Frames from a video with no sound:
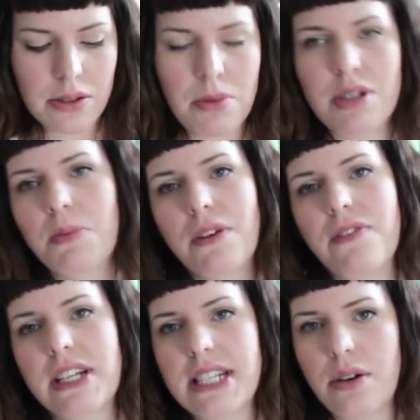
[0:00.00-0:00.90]
or most
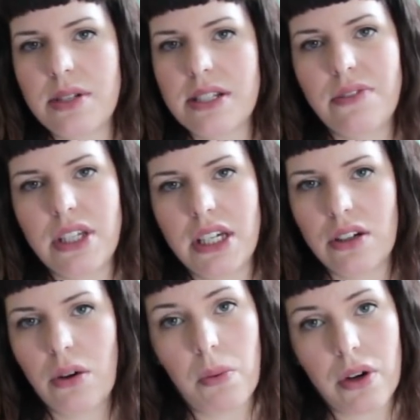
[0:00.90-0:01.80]
perfect house of the
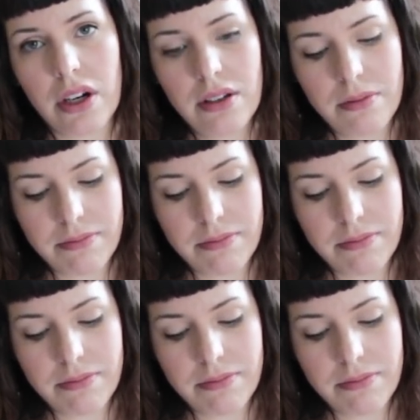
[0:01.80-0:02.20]
year award